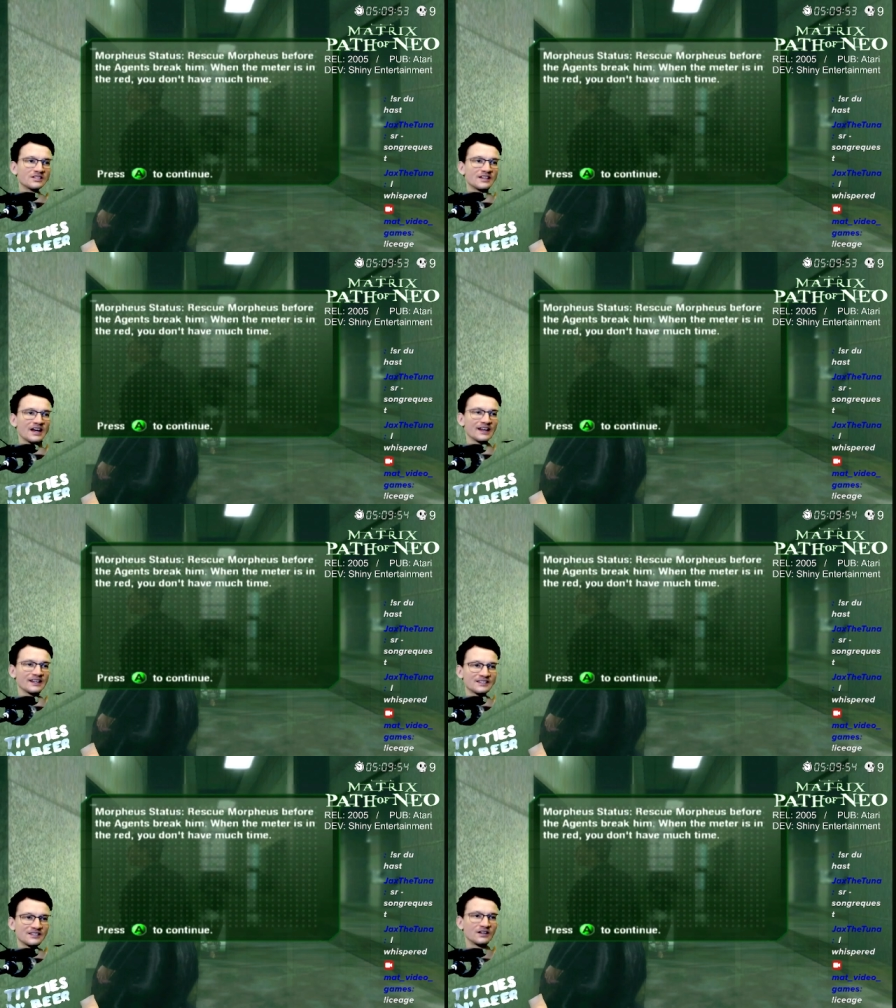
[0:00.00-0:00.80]

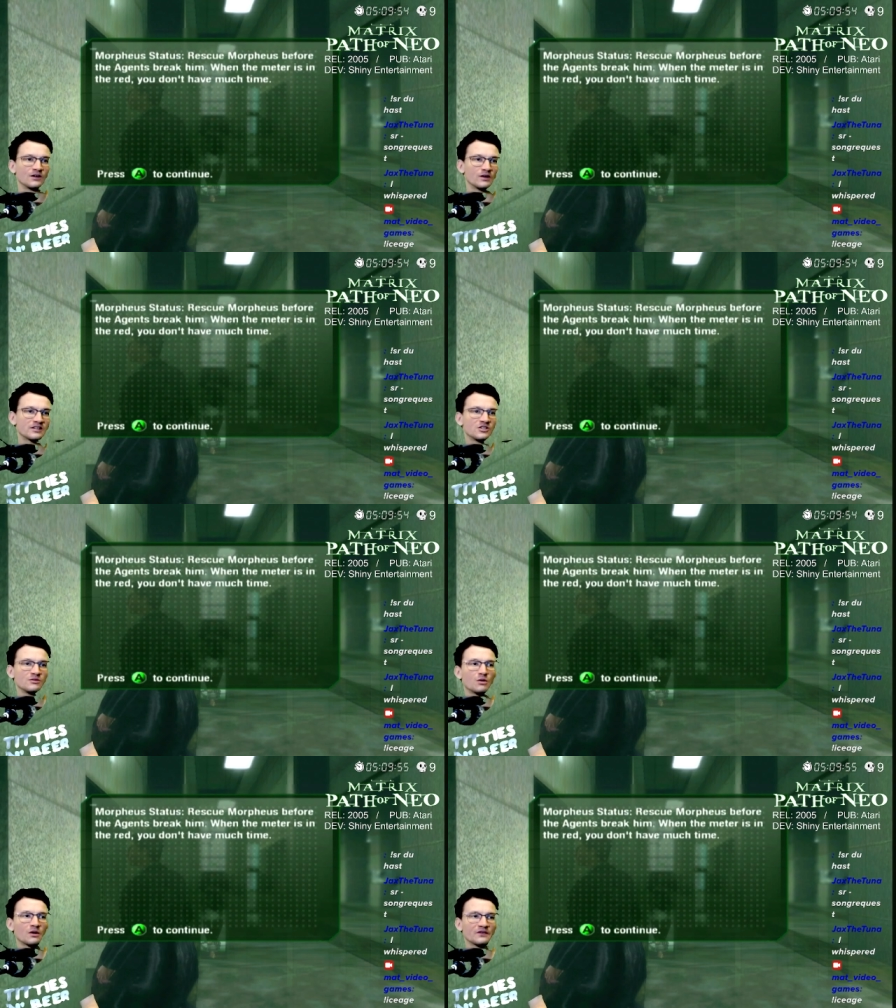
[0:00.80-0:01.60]
status. Rescue
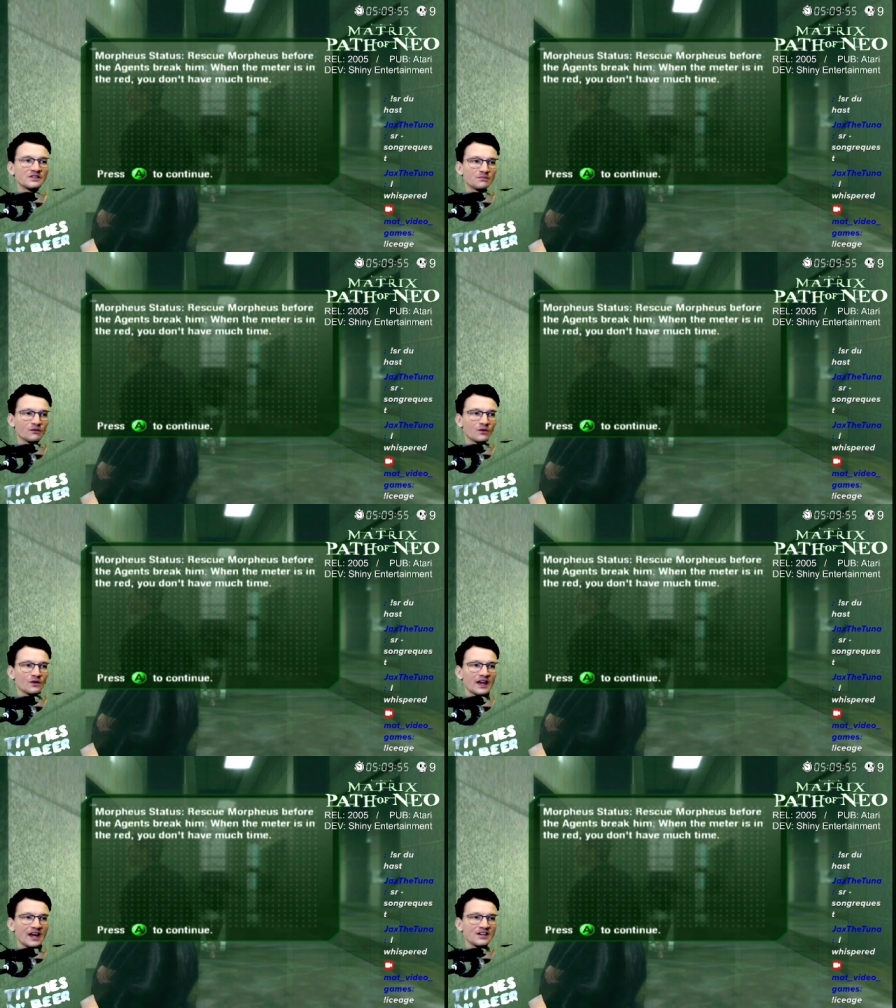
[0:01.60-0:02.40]
Morpheus before
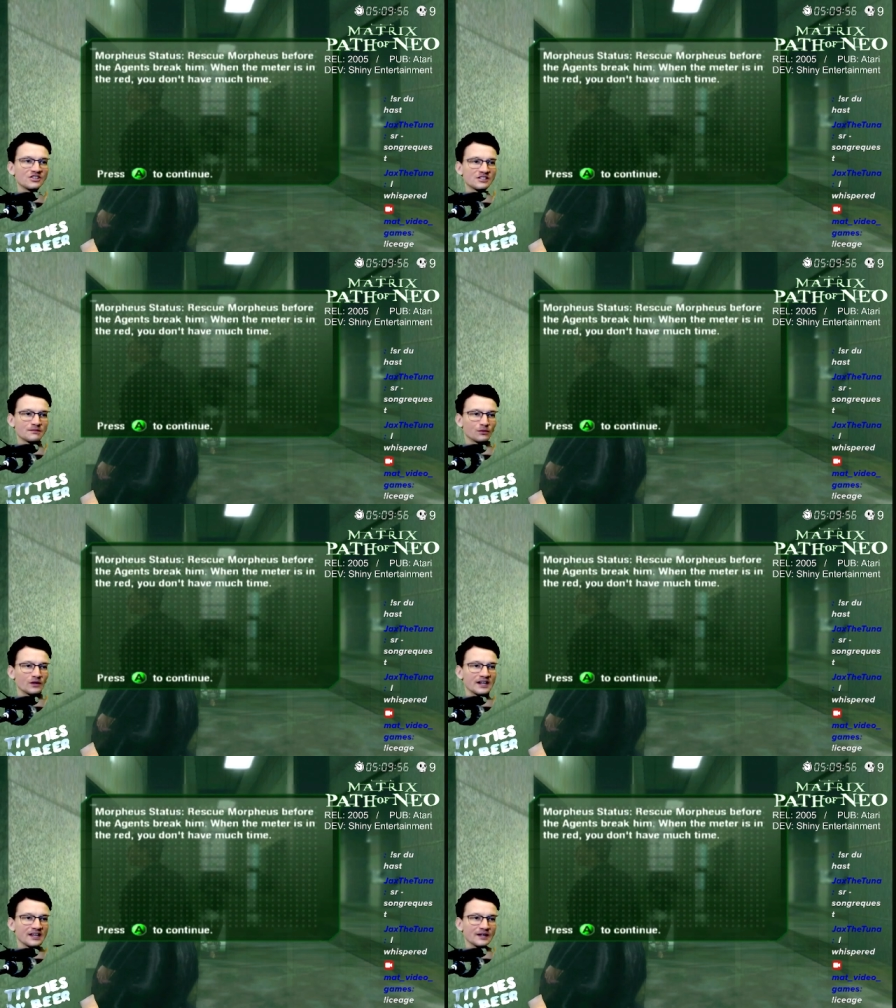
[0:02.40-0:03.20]
the agents
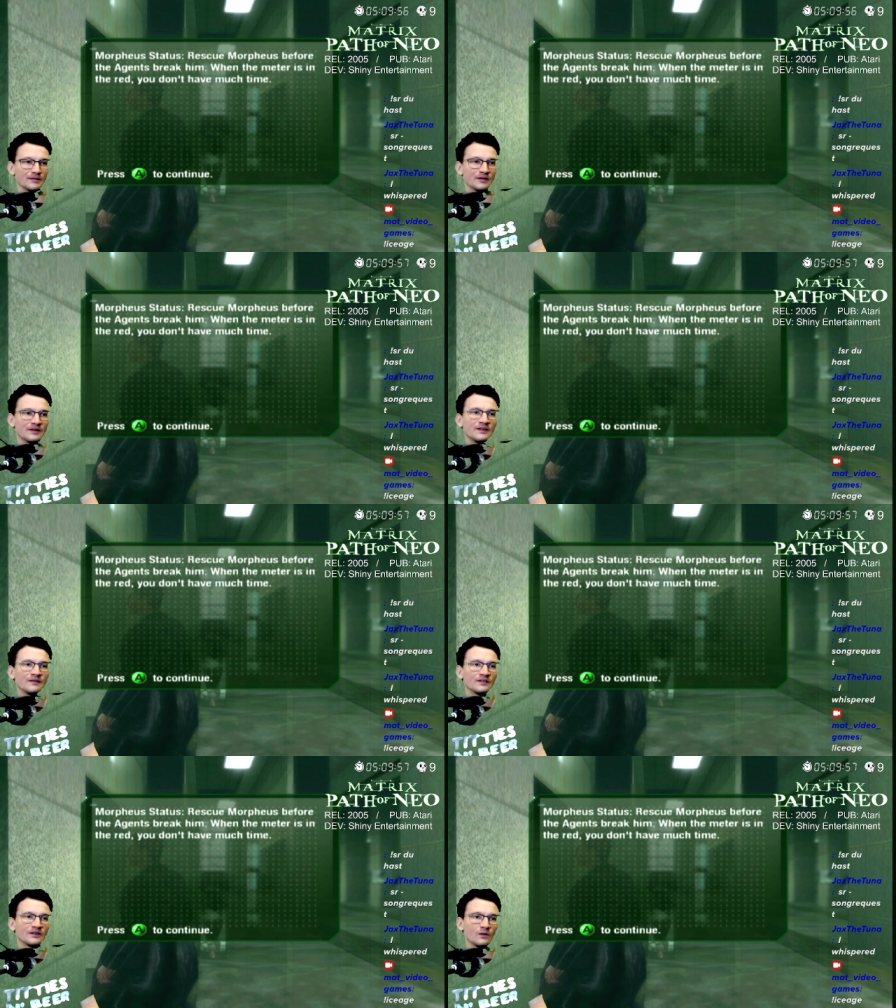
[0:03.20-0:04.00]
break him.
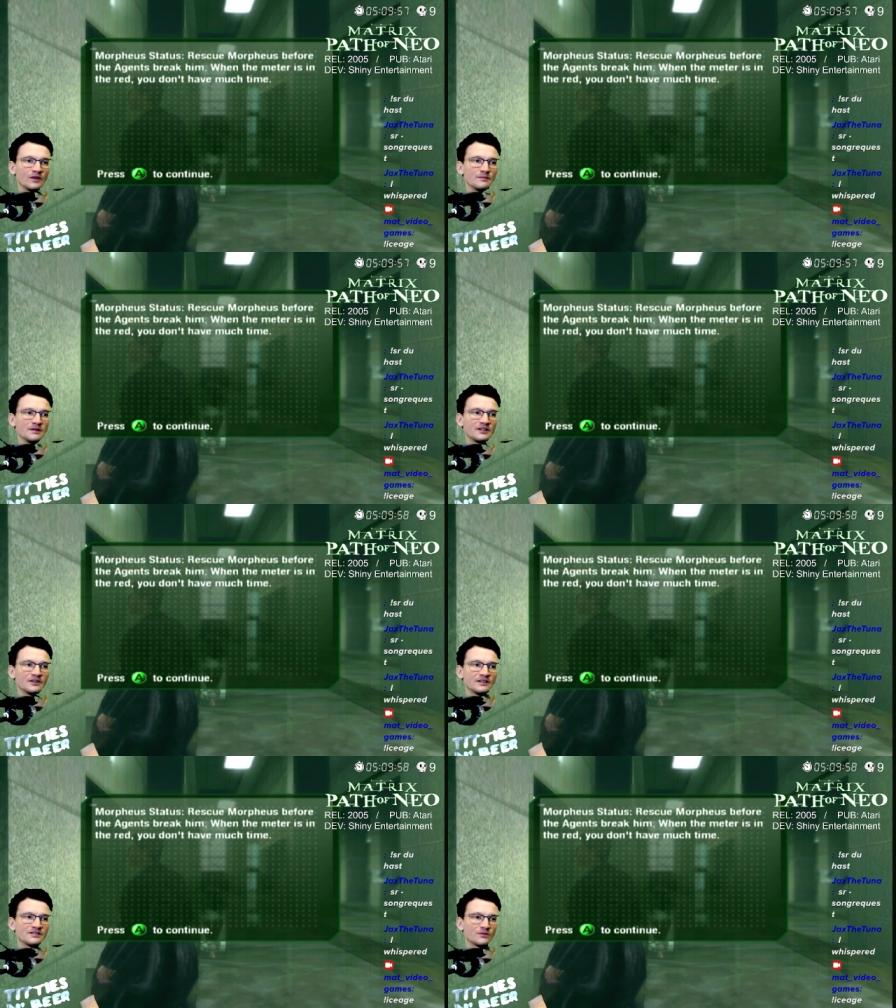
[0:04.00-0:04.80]
When the
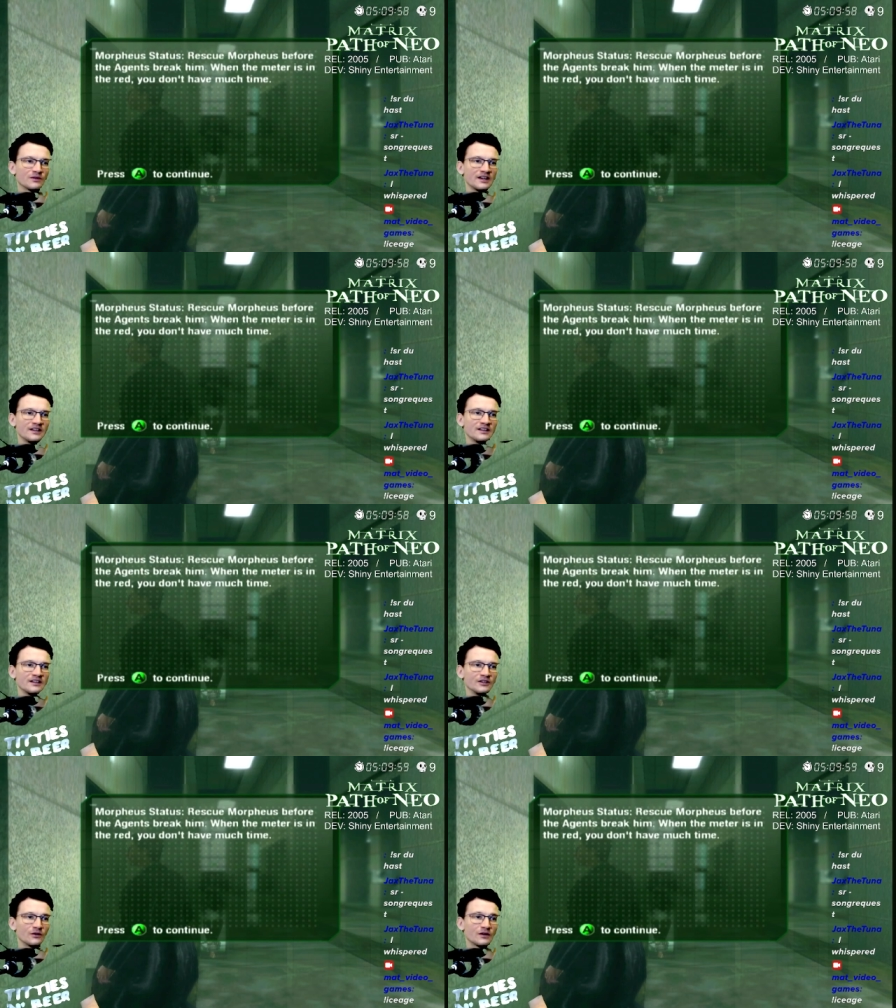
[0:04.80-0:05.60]
meter is red,
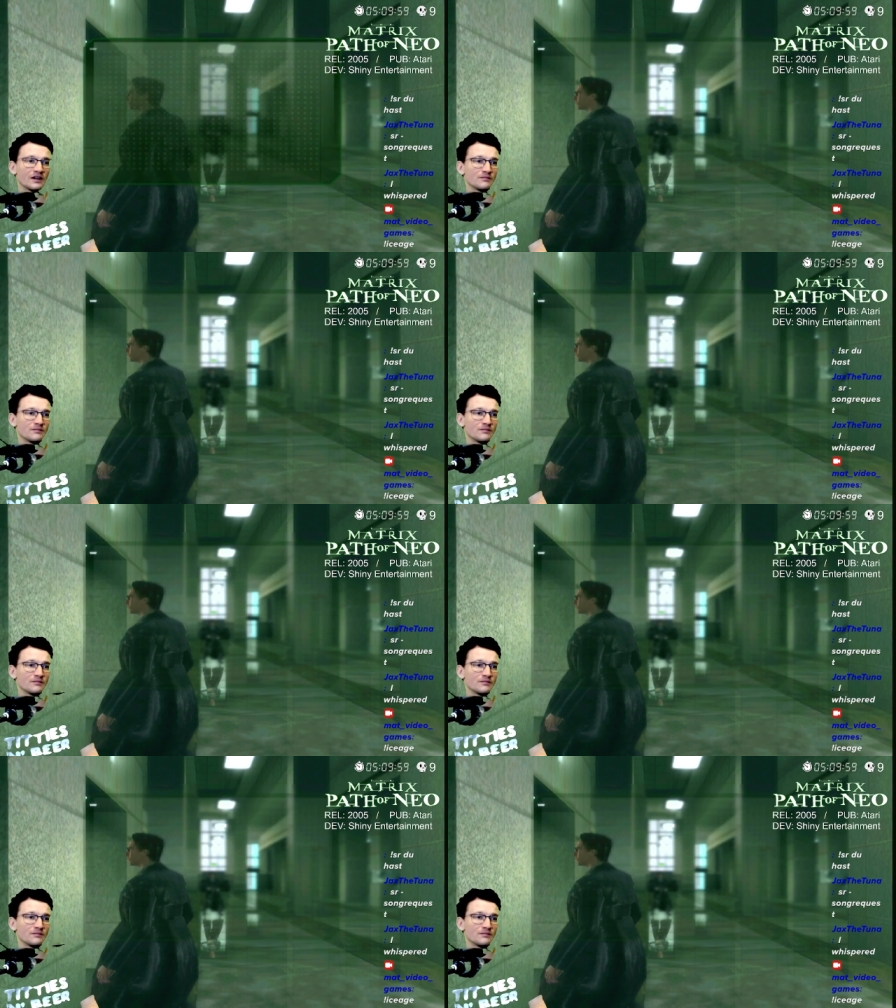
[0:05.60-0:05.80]
you don't have